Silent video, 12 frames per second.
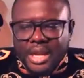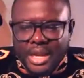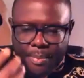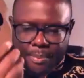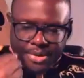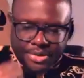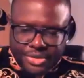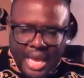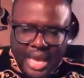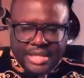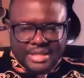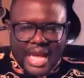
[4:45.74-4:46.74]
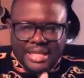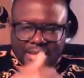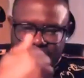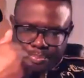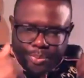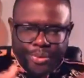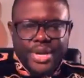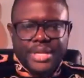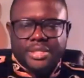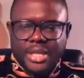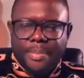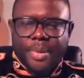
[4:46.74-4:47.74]
represents that
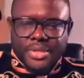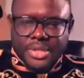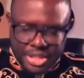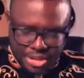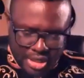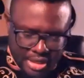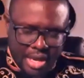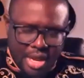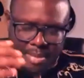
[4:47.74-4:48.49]
priestly position,